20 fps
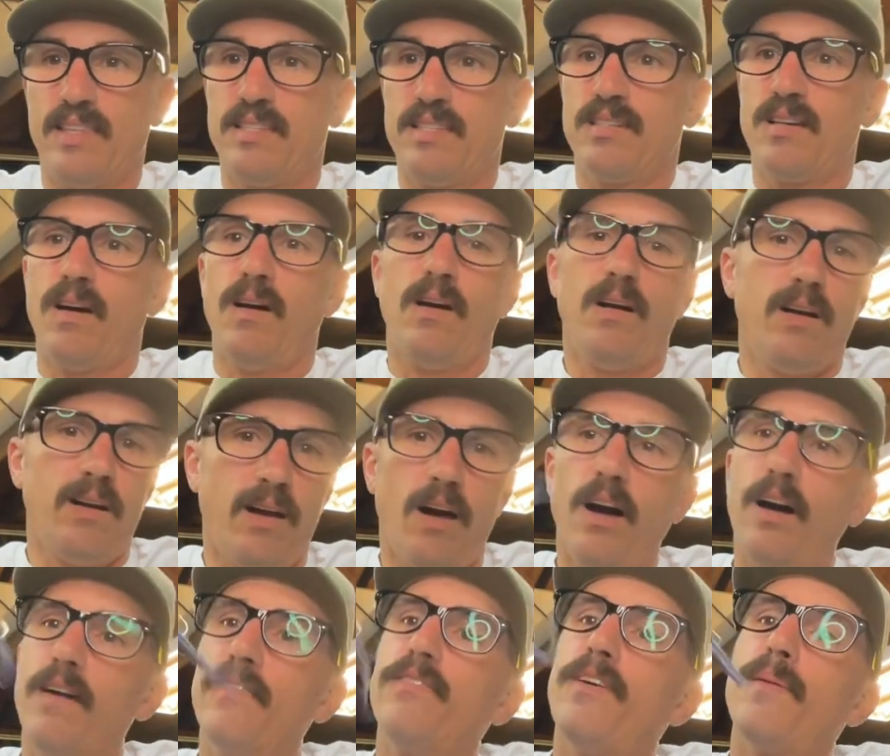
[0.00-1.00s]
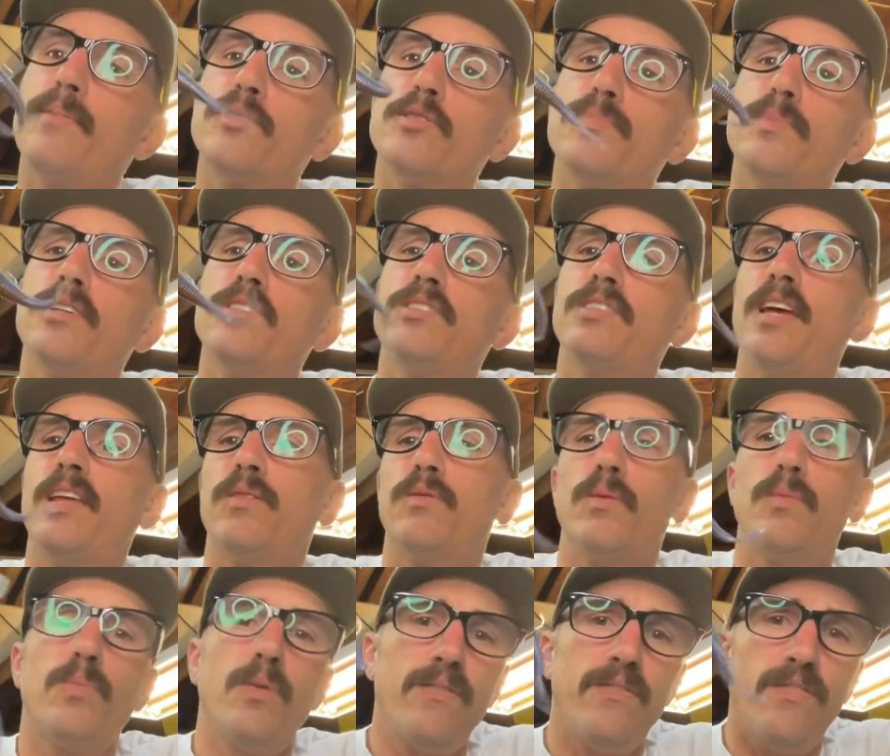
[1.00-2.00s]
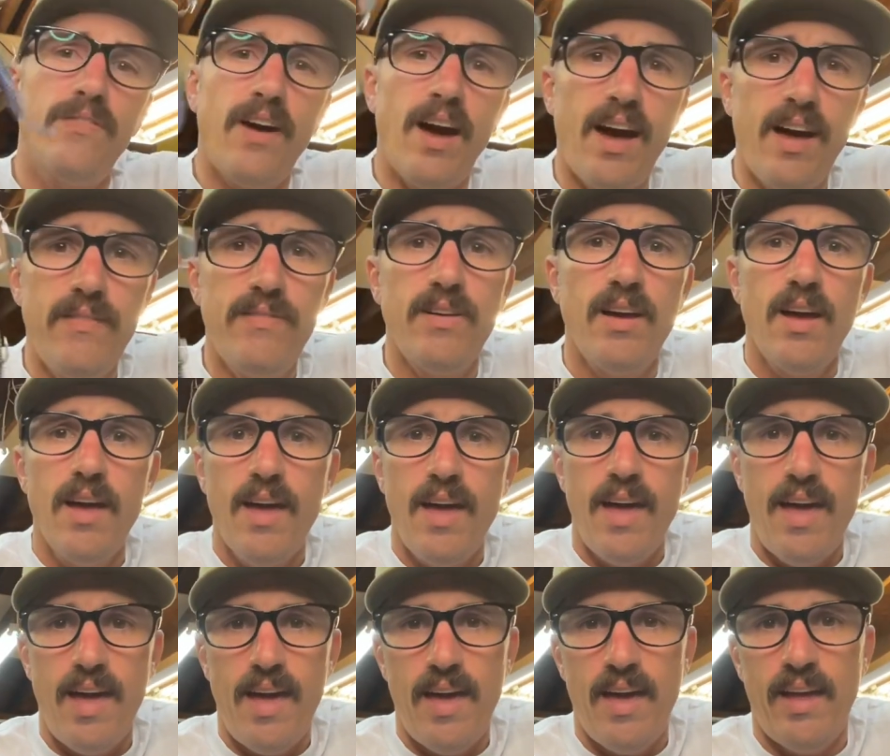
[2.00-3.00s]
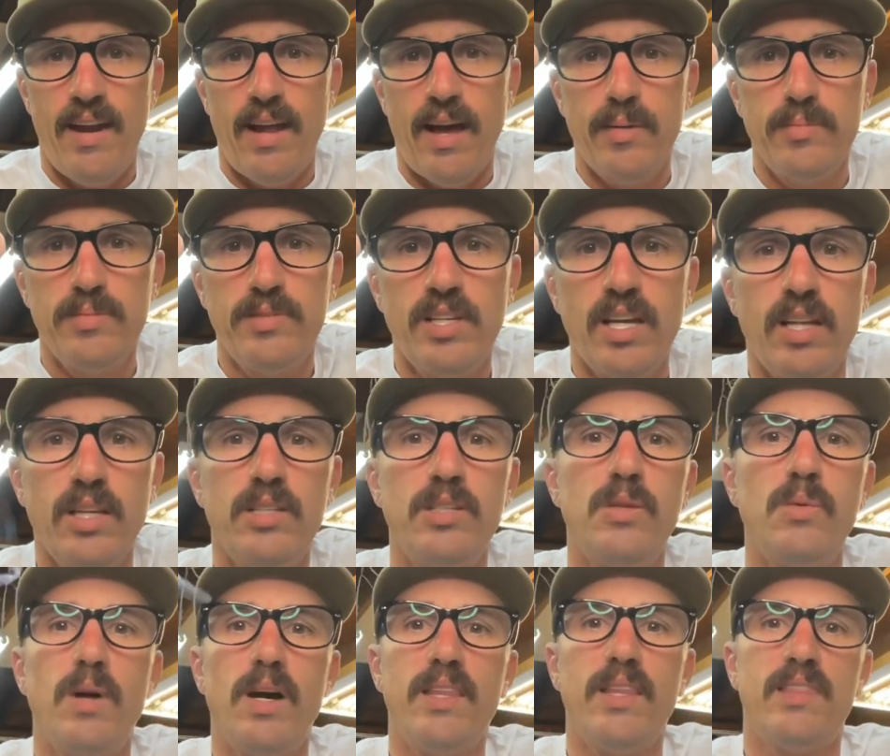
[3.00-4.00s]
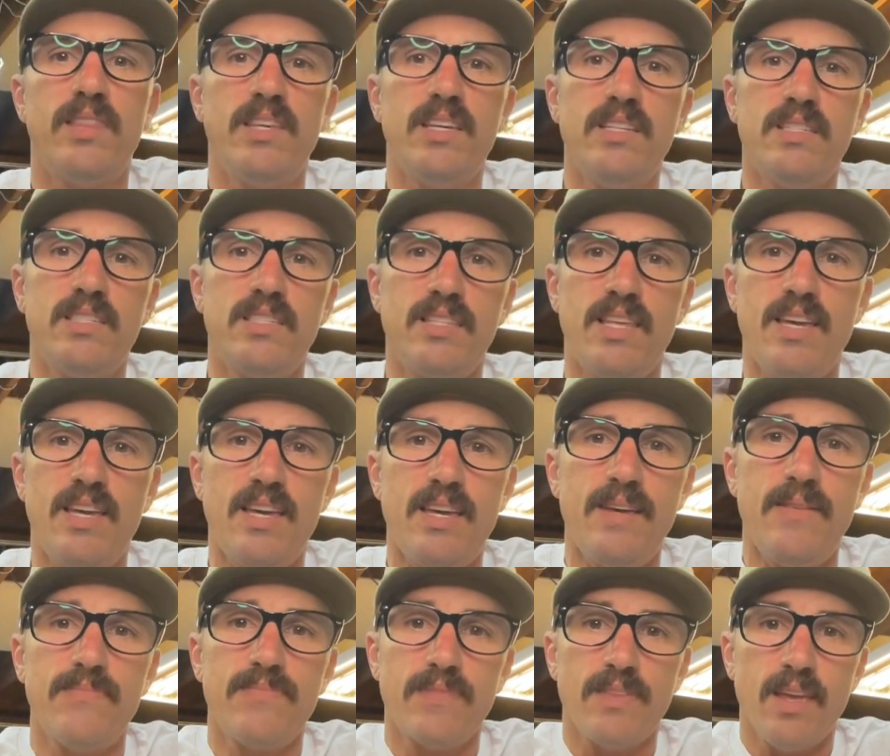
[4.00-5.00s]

This is a Hog Farmer Spunk Shad 3.5, and I'm telling you what, this thing,